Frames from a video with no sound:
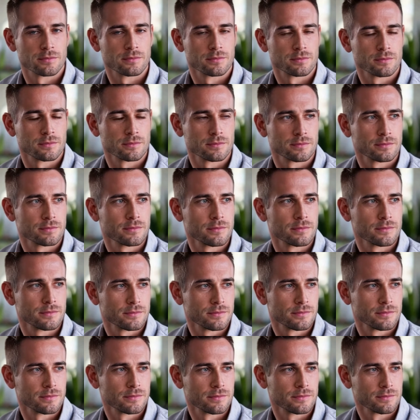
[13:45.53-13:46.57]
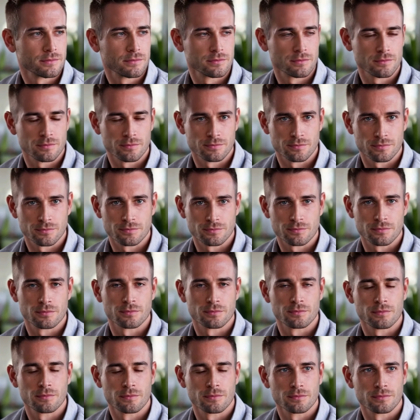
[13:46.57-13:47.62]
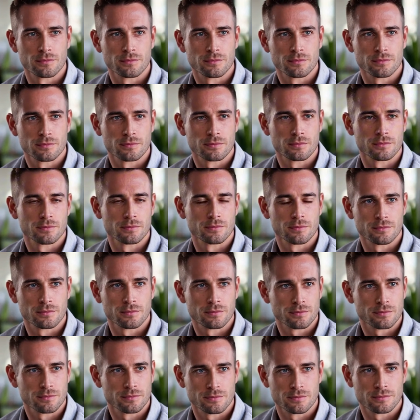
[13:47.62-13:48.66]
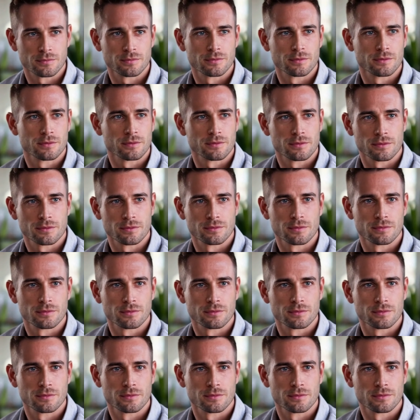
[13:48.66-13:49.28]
(not speaking)